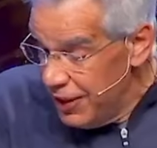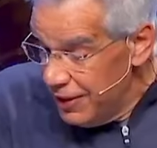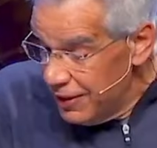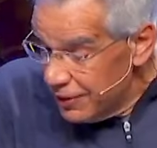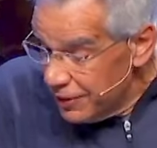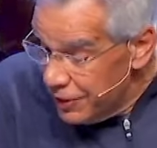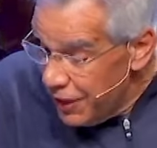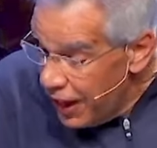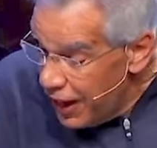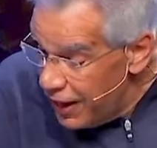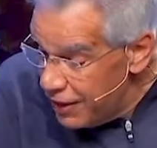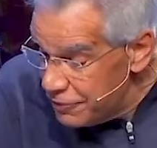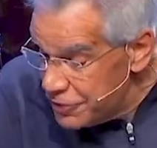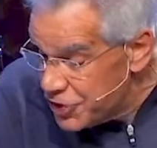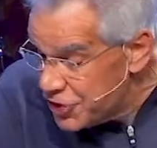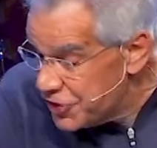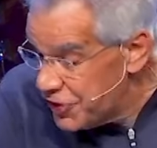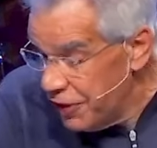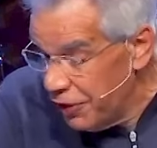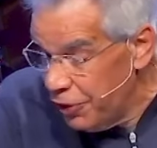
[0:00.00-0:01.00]
Love
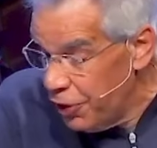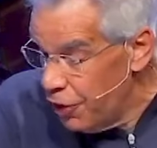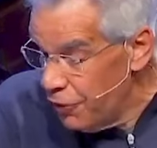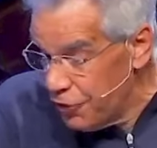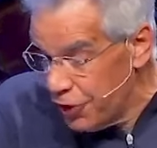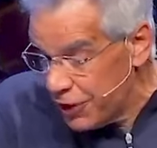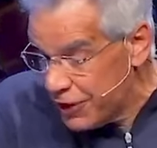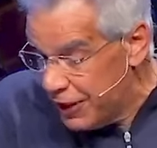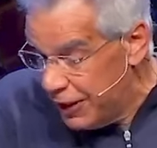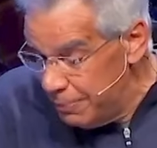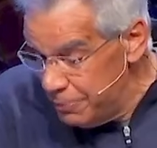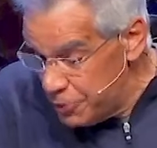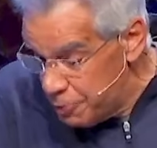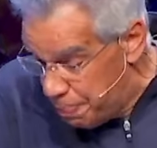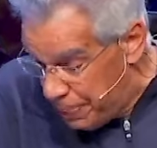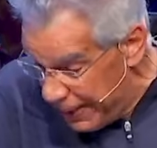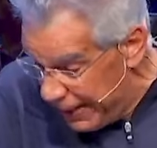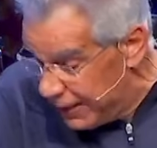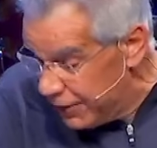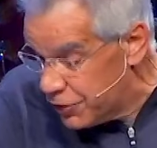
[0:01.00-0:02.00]
still overcomes
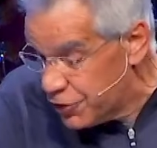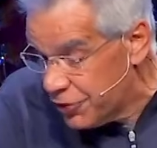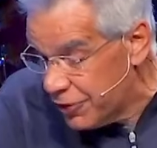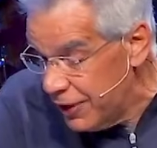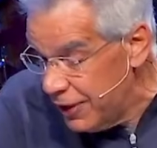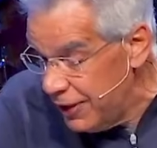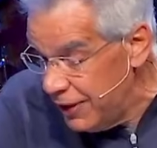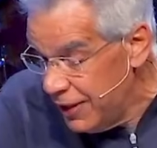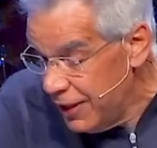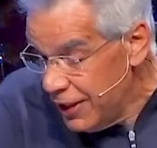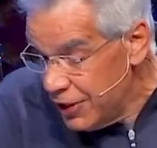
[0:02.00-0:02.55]
bigotry.